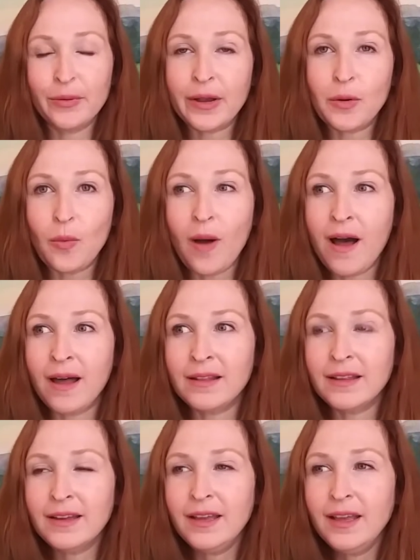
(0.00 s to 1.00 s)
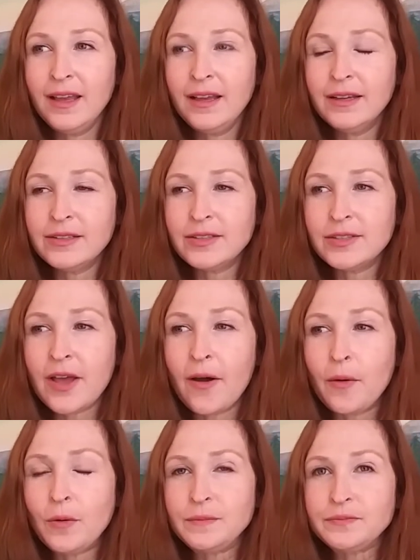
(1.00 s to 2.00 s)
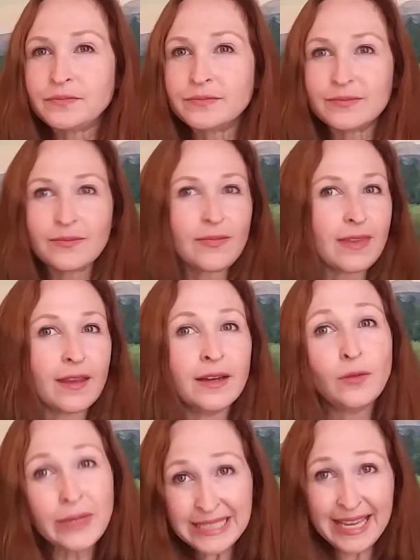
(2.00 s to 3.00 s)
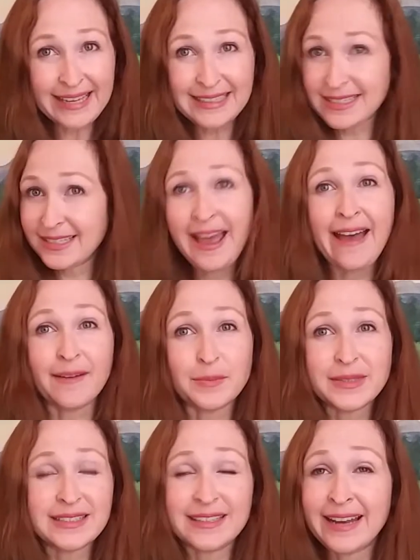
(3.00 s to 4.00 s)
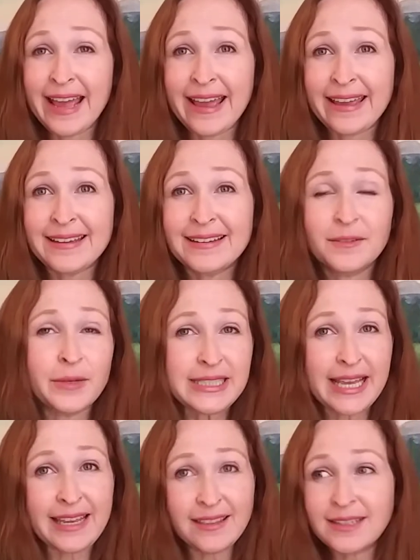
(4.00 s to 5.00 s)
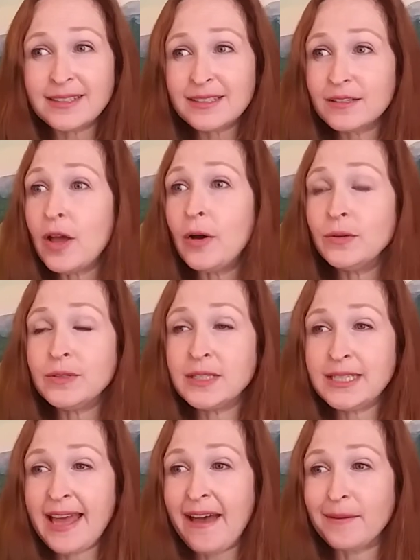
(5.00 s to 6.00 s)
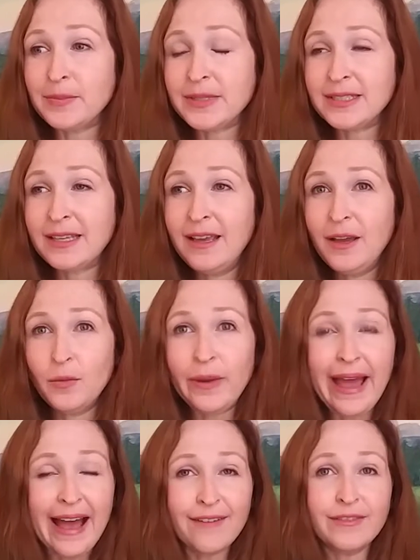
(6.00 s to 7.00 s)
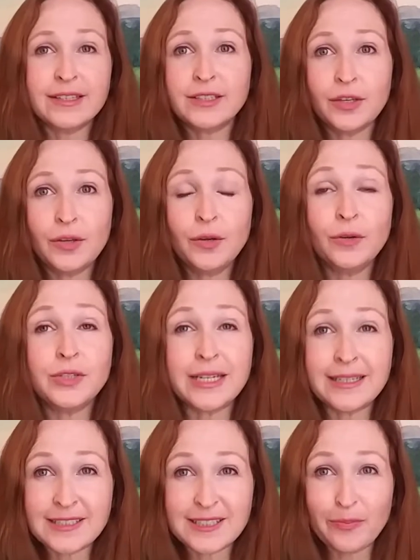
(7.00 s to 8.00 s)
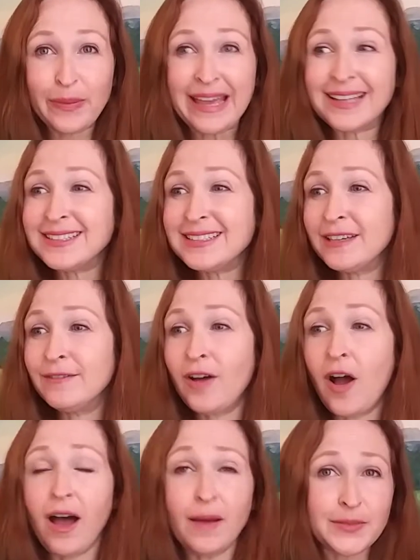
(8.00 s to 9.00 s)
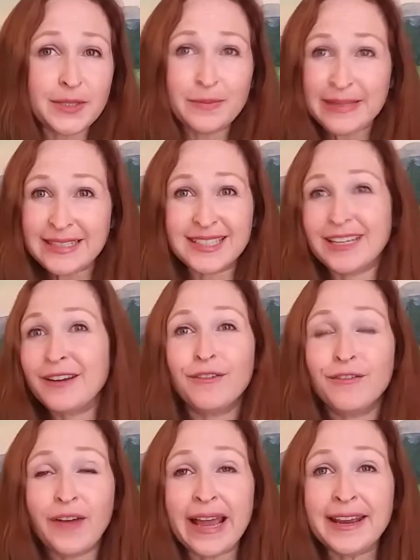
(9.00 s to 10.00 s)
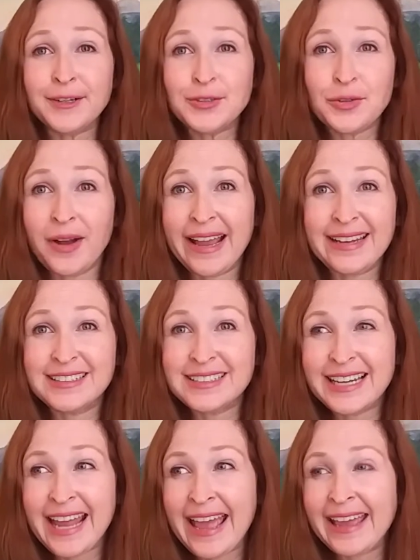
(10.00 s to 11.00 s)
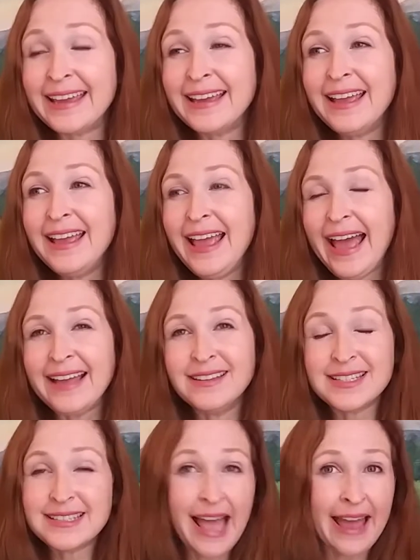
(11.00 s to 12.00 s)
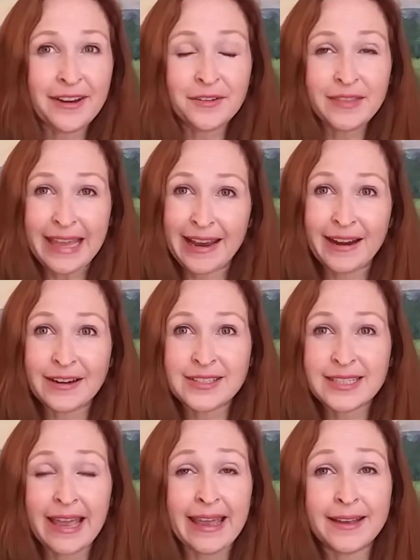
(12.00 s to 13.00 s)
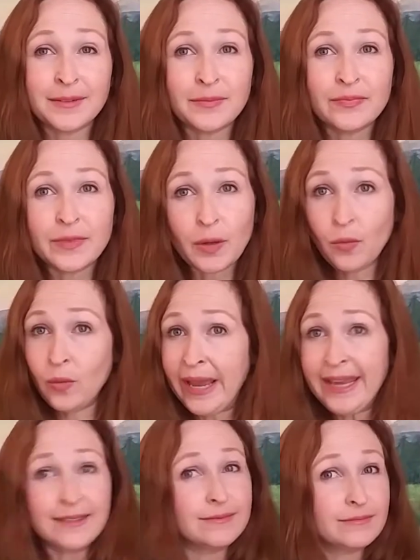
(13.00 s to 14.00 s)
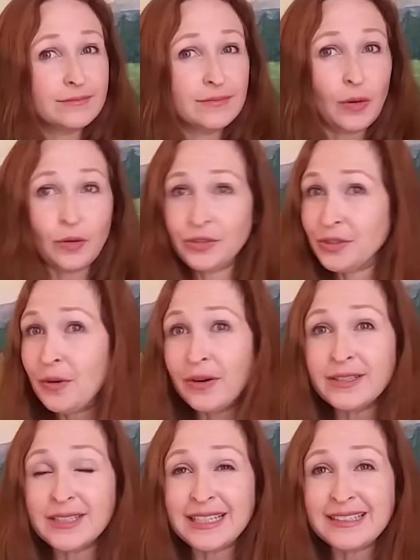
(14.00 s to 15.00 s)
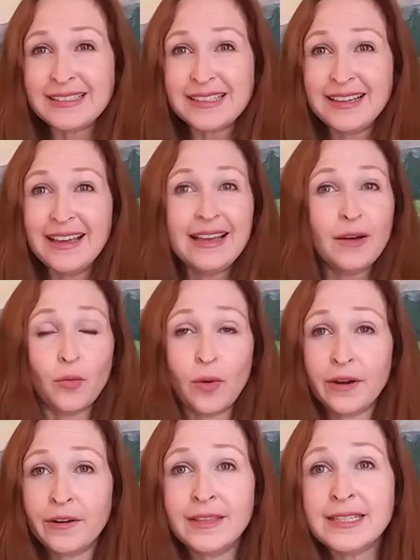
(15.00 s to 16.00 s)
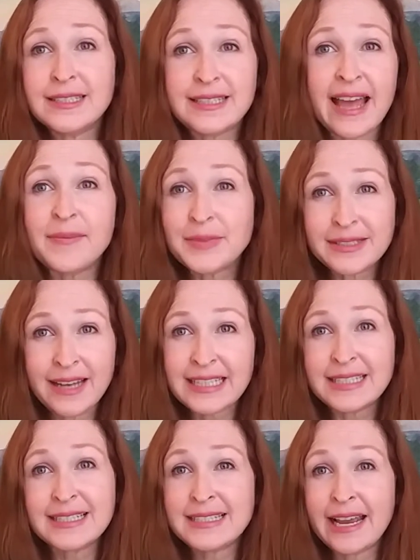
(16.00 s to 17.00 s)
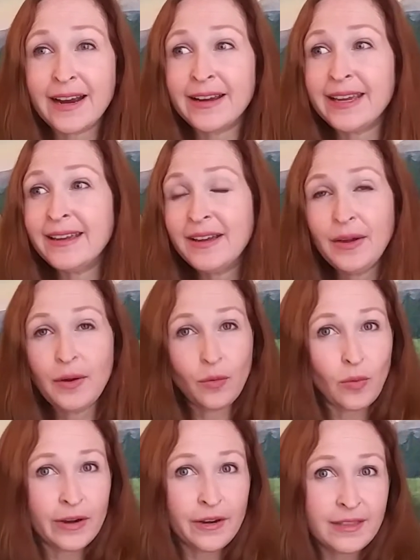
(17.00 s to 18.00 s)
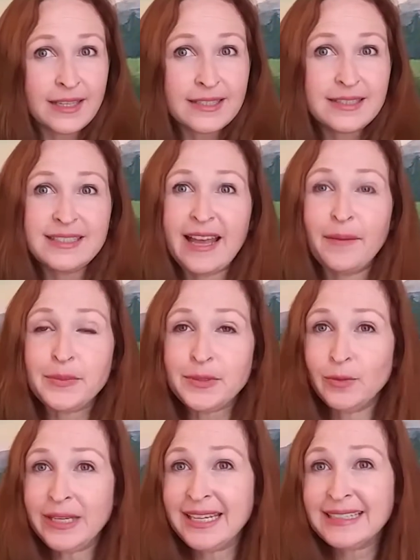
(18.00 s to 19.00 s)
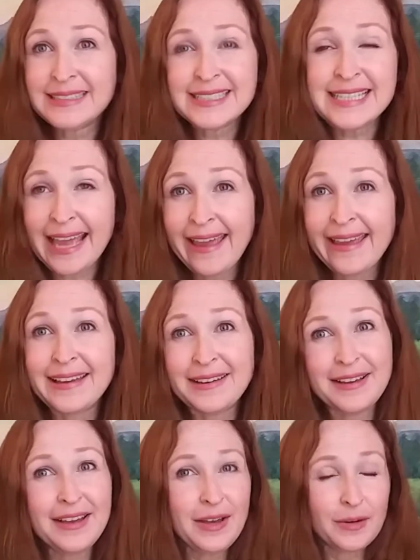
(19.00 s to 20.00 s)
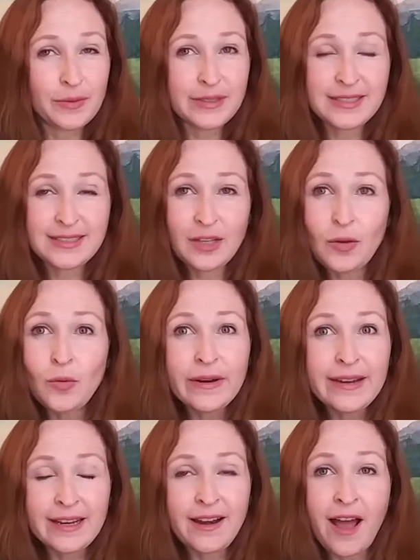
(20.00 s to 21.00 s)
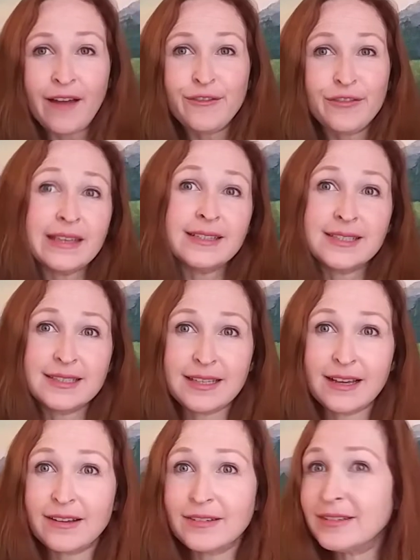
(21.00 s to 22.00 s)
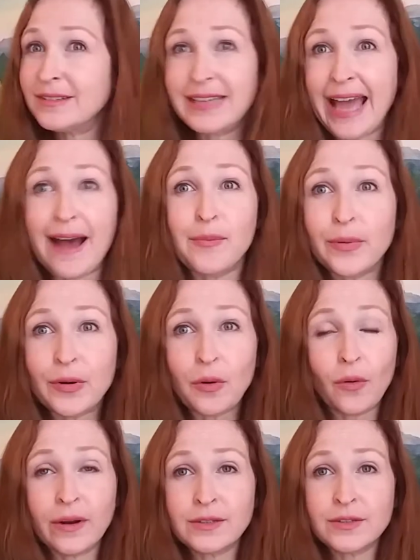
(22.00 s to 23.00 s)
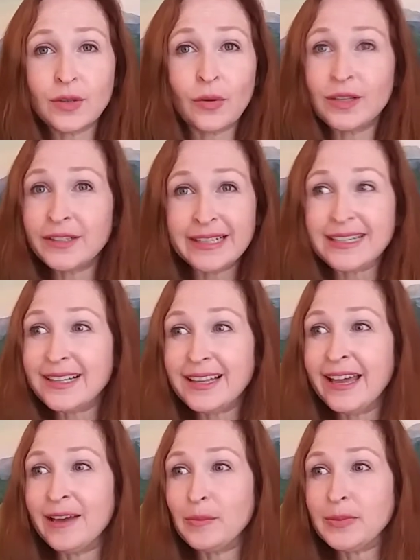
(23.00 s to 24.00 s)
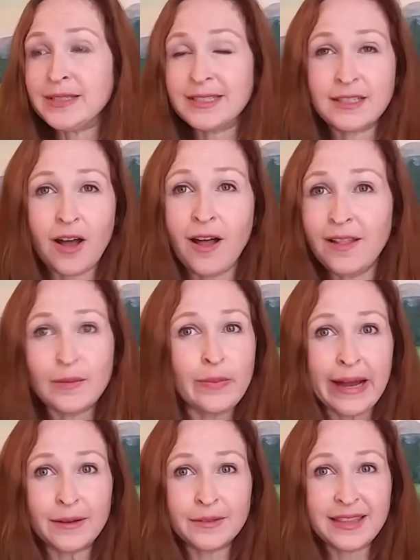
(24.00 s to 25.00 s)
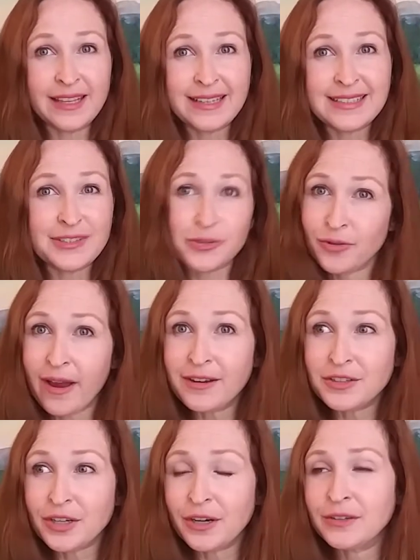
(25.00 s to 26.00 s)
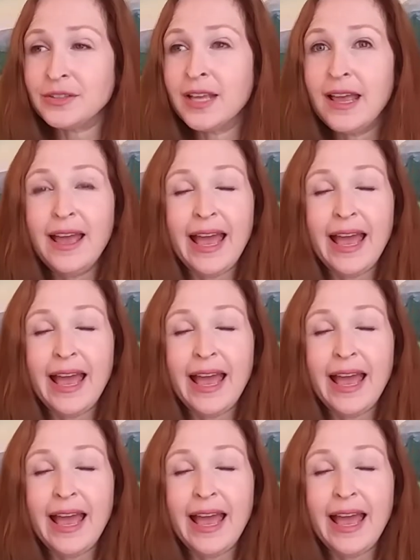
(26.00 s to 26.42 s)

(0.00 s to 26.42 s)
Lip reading: brick wall. So we take steps today. We take these slow steps. We have this huge, expansive, optimistic fire trine today. And Saturn there saying, wait, hold your horses. What are the steps necessary? What are these steps we need to take? We're still working off this Capricorn solar eclipse. It's all about these structures